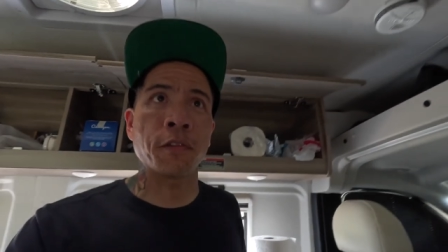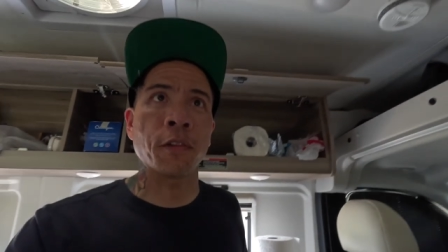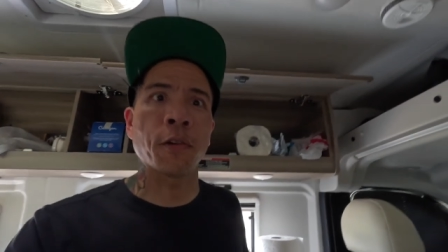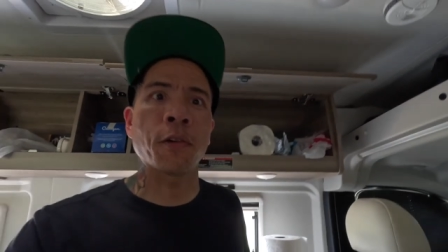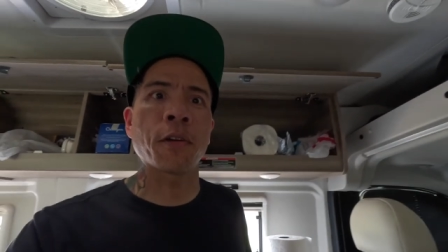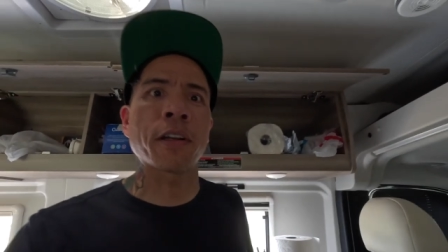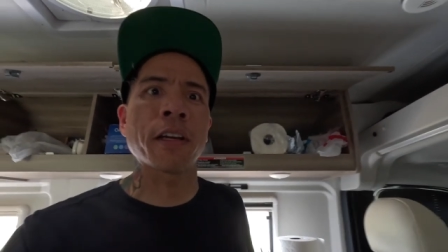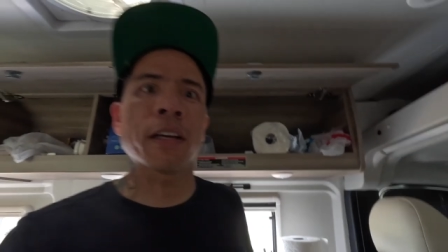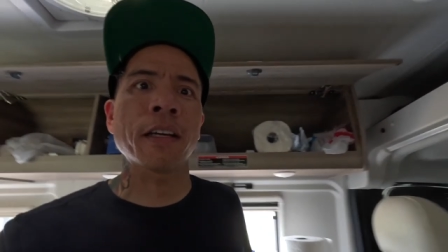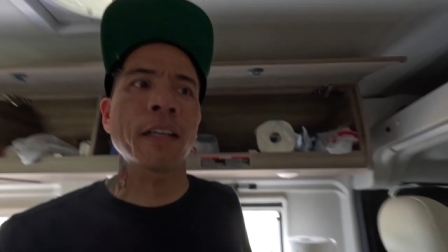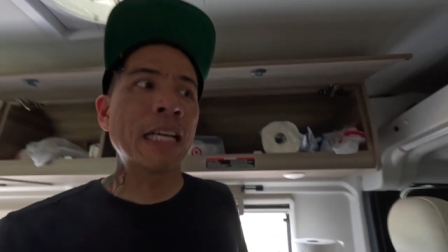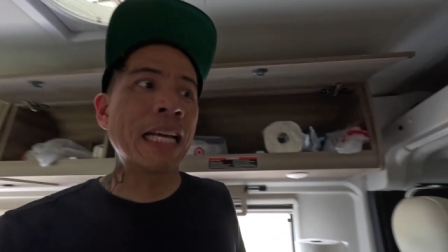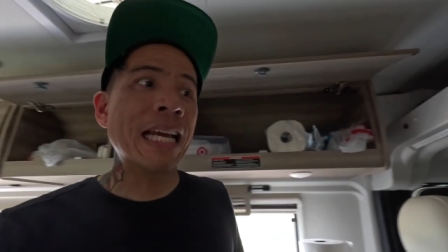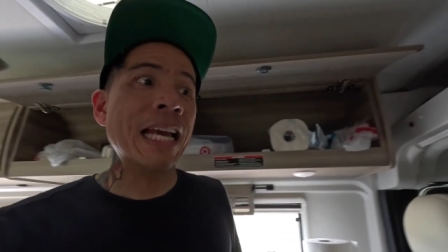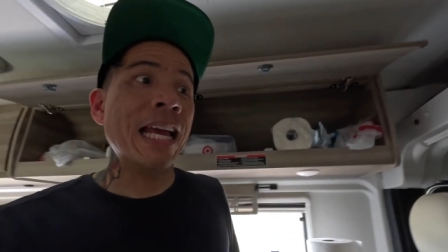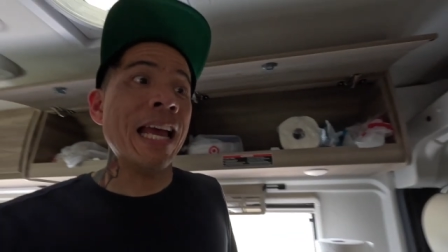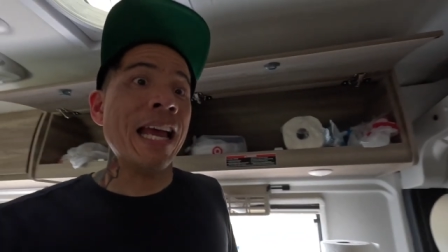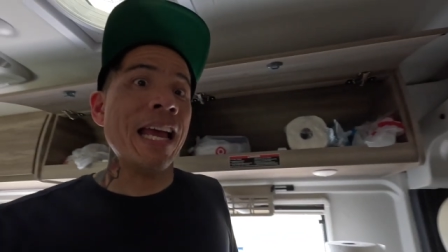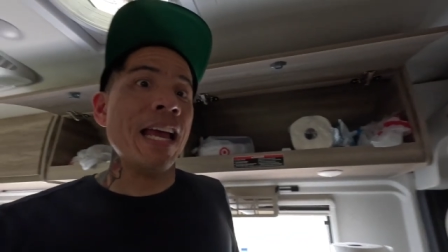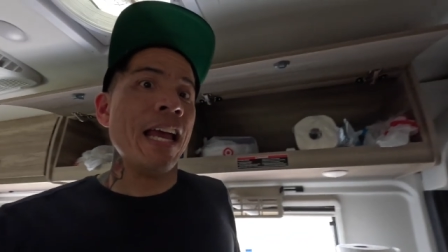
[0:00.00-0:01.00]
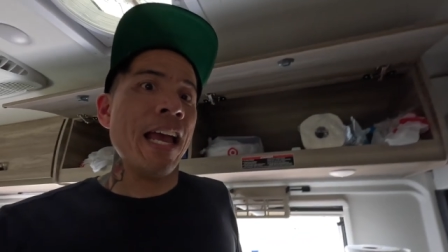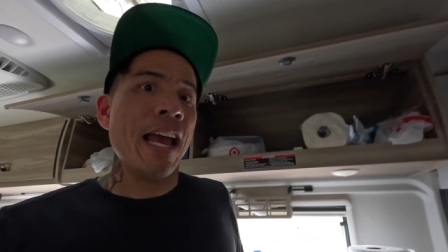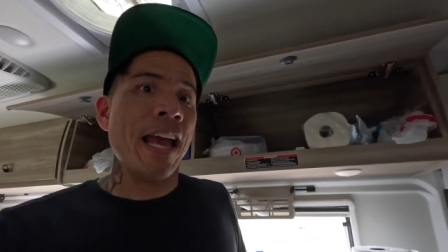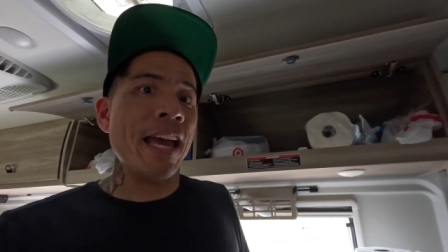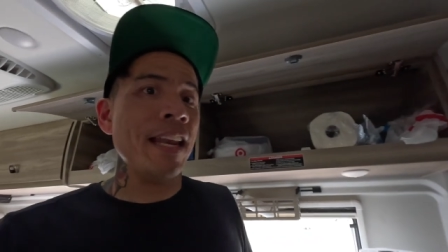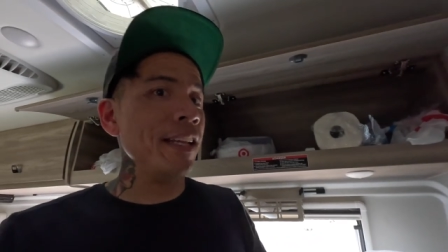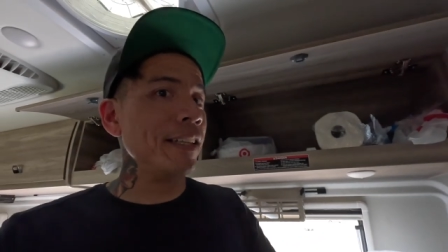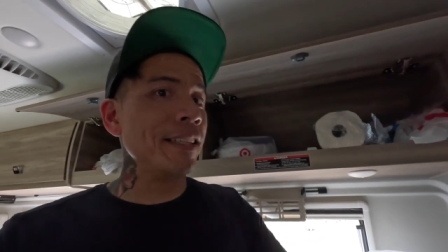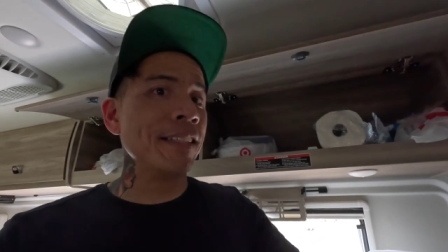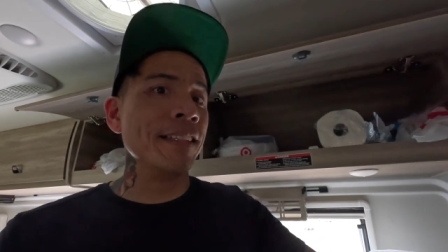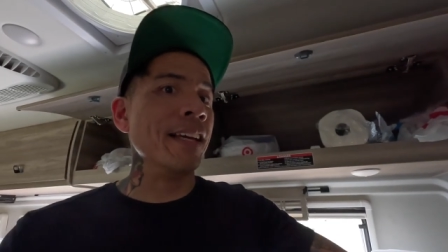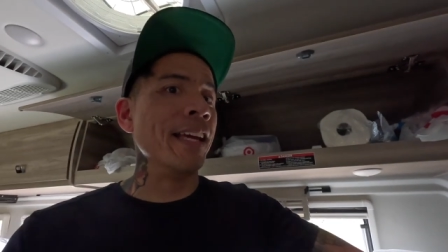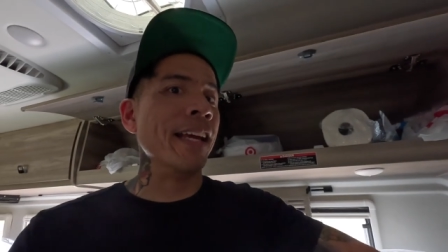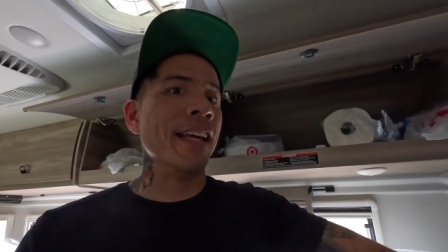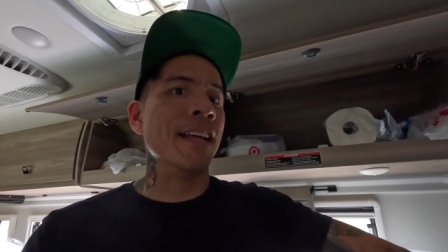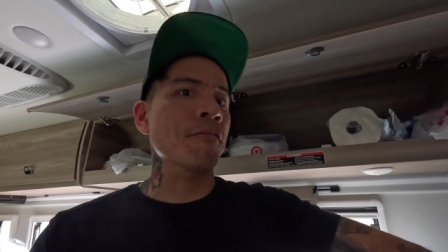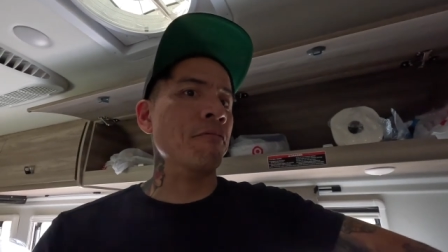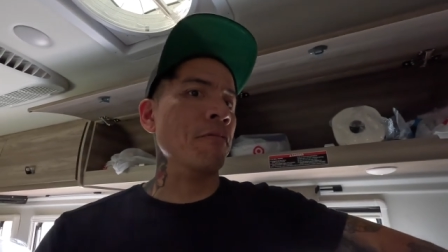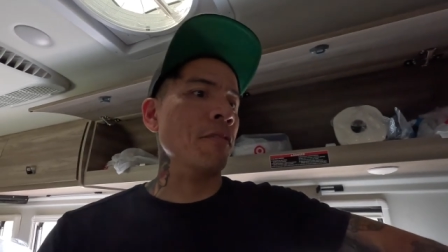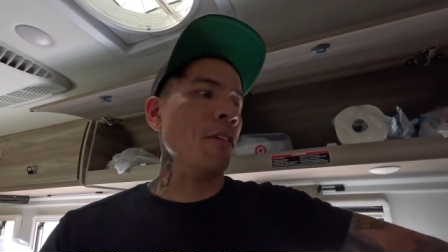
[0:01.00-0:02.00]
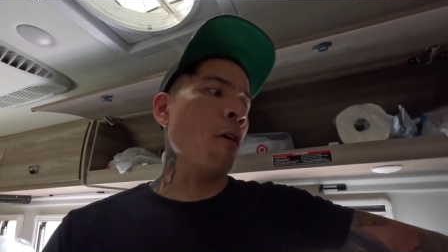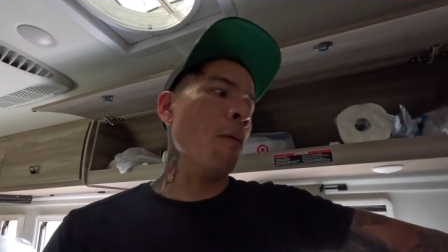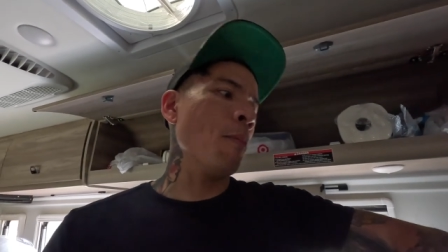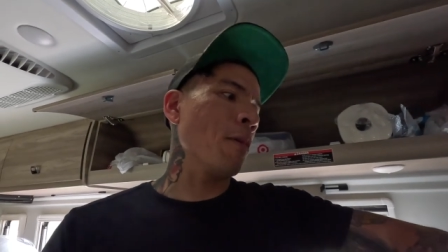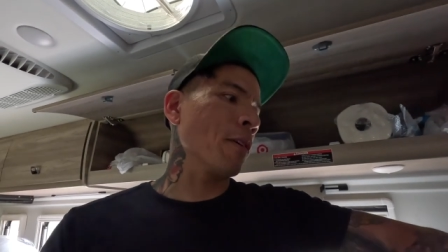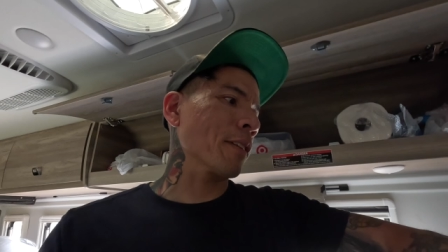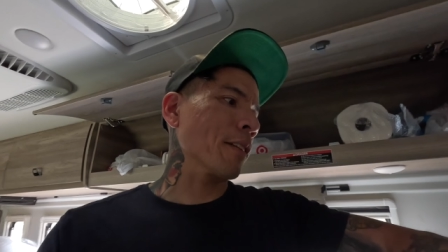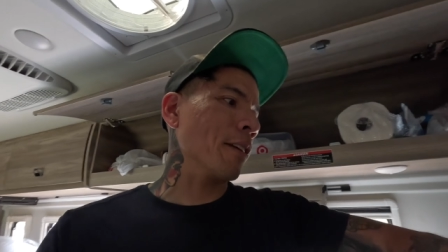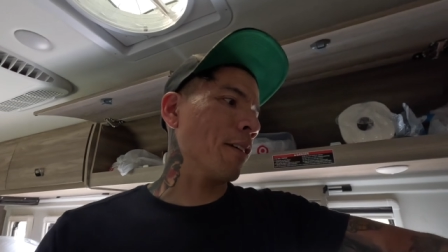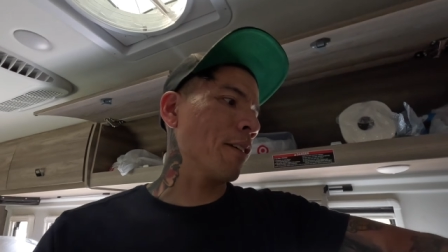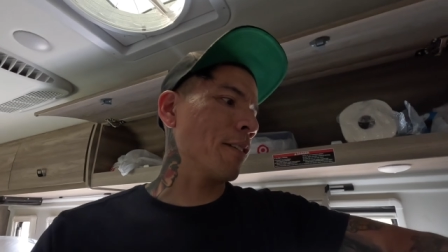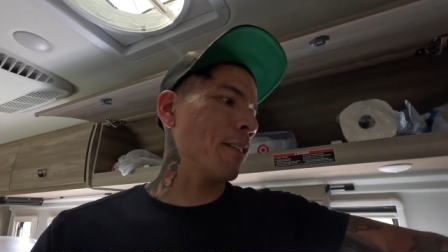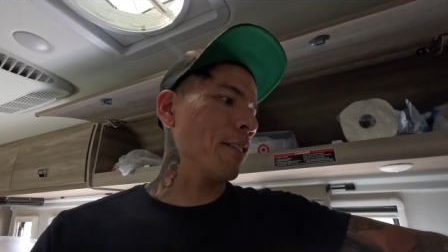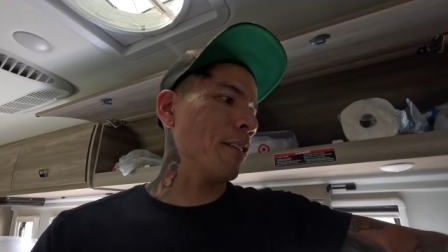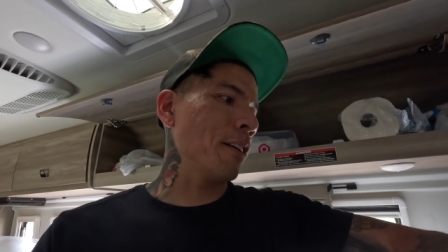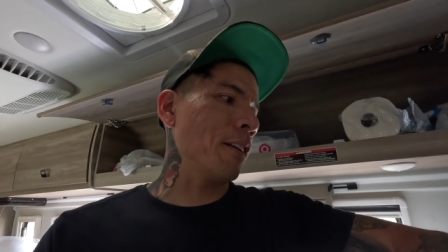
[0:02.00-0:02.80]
Florida, and it's like almost one hundred